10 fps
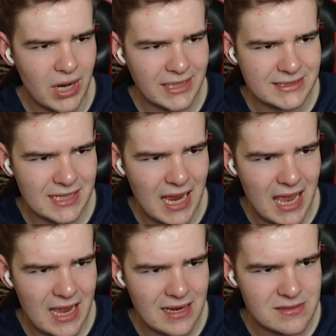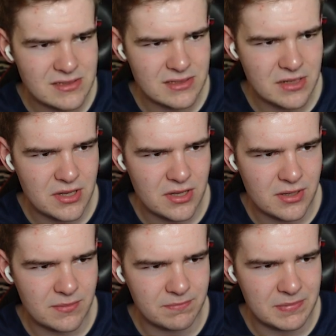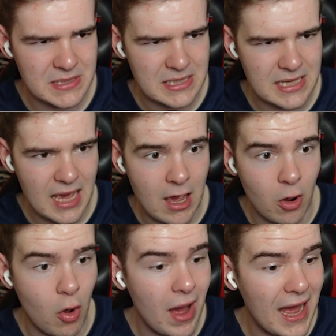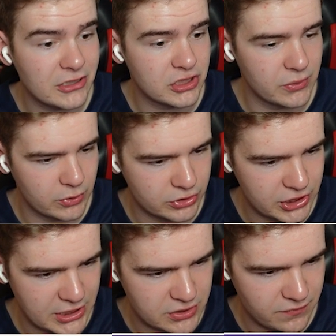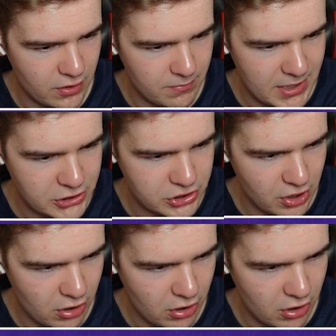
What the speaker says: Rice ahead. Yeah, or actually we could change the formation